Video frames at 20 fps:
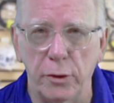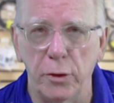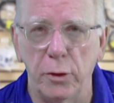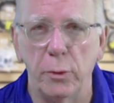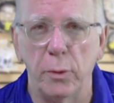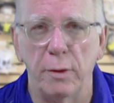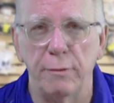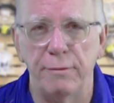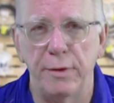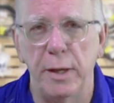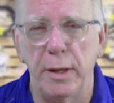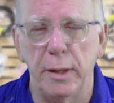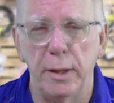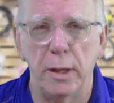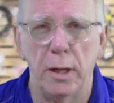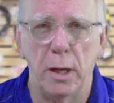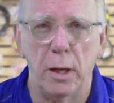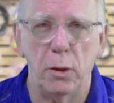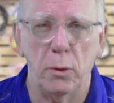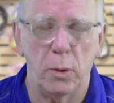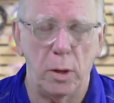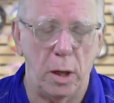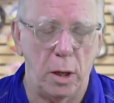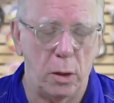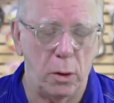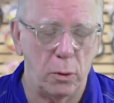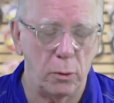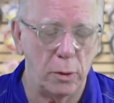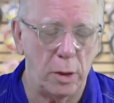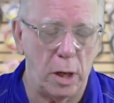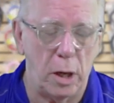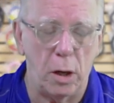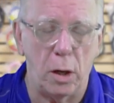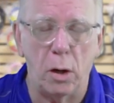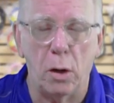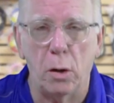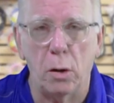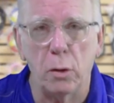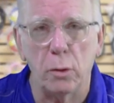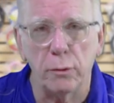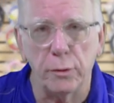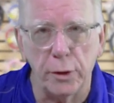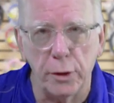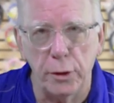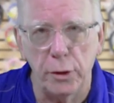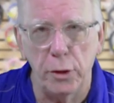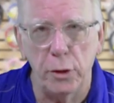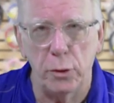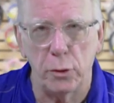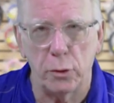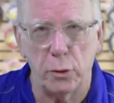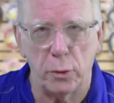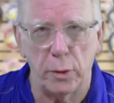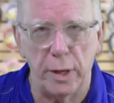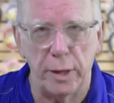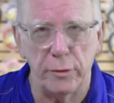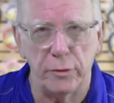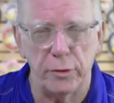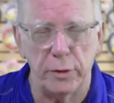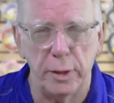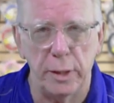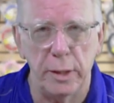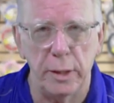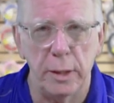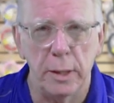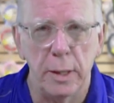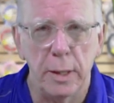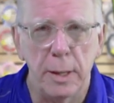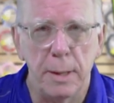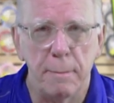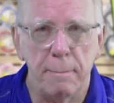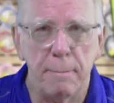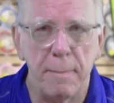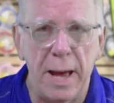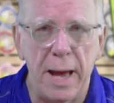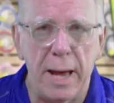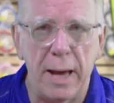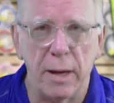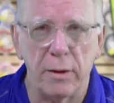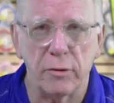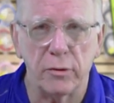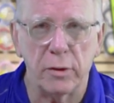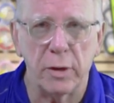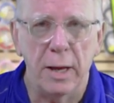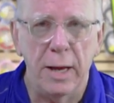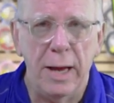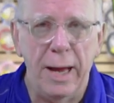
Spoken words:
do a video on all the new Cressi mask,